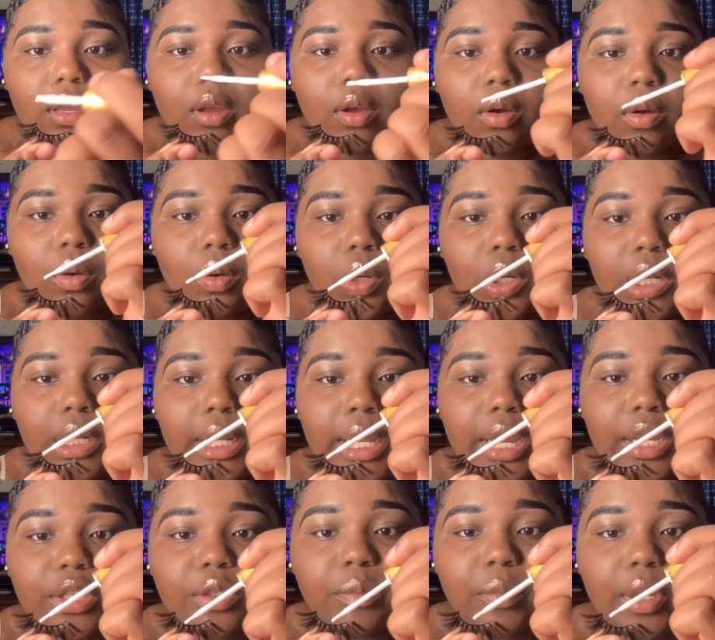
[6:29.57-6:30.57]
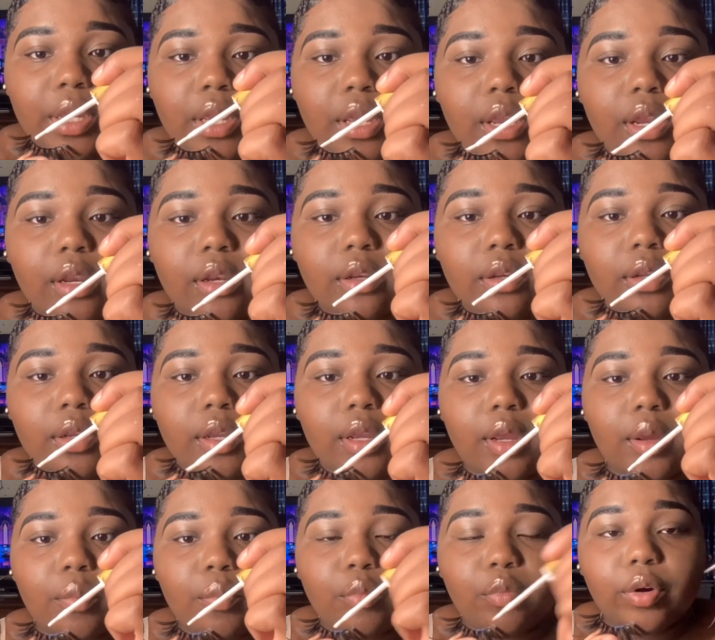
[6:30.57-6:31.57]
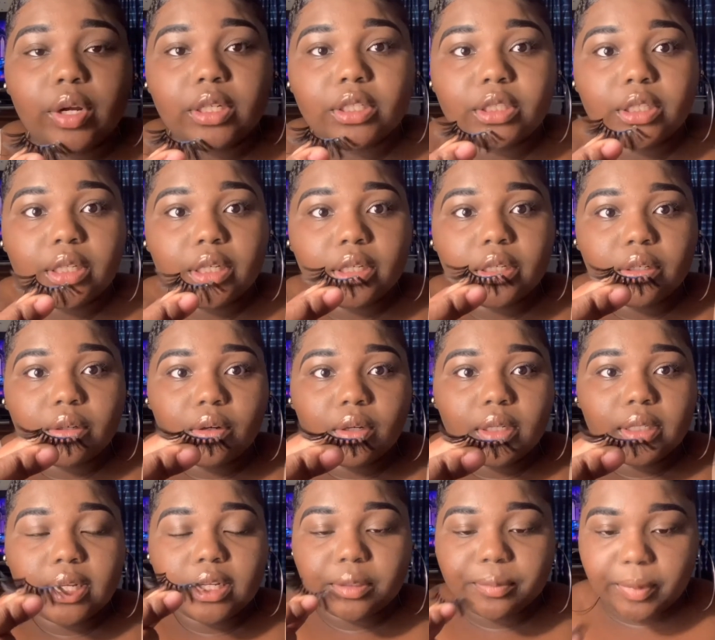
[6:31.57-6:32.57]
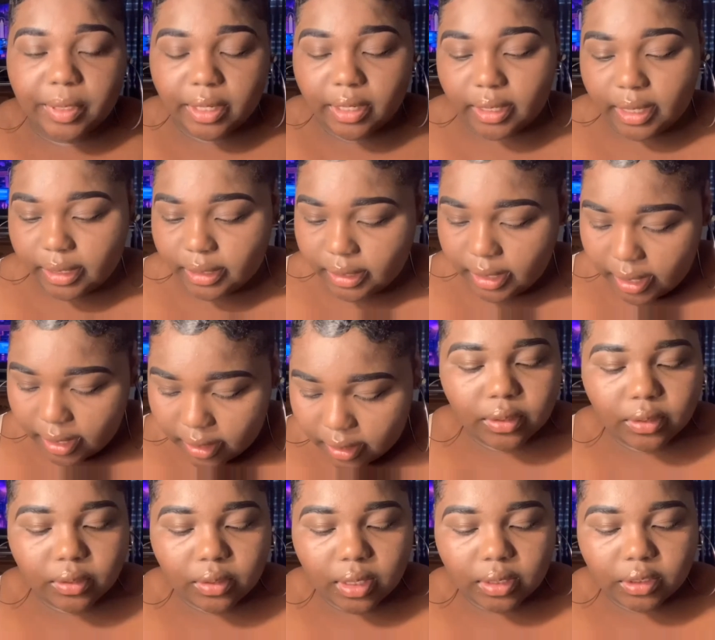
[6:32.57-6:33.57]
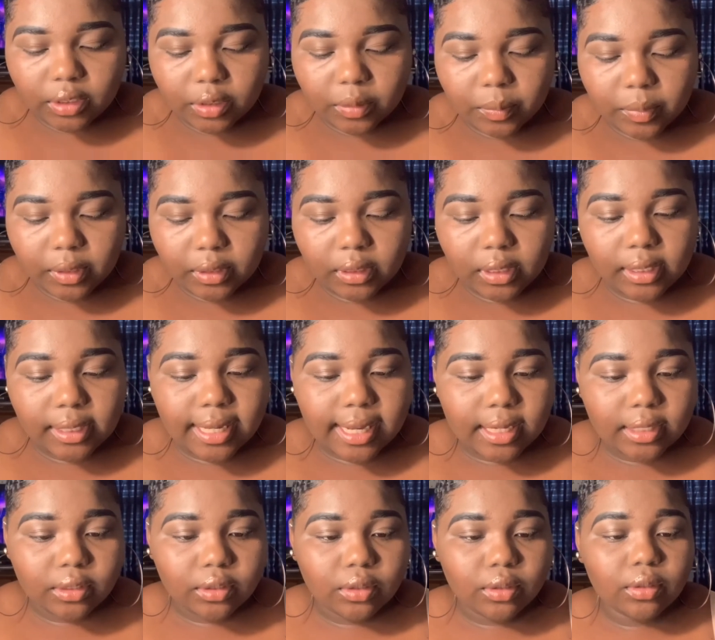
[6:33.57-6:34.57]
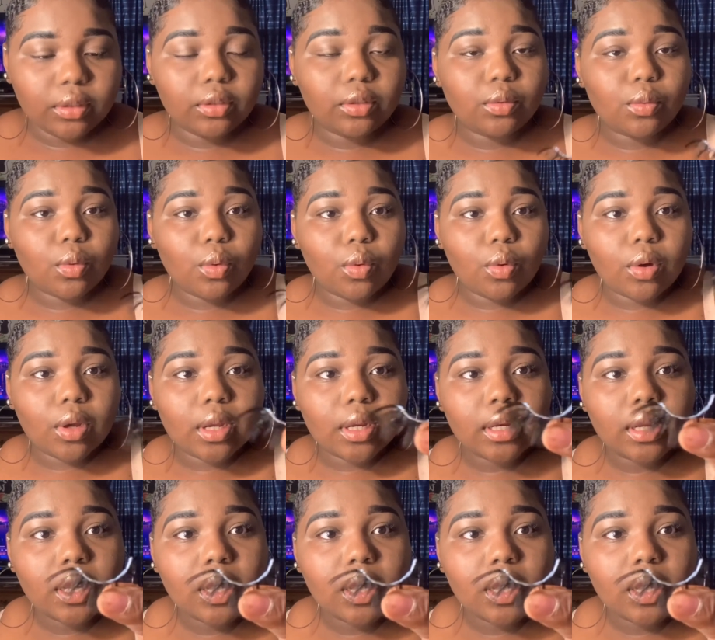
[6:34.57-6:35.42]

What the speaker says: on a lash band and brush it on a lash band like that. So I just put the lash glue on.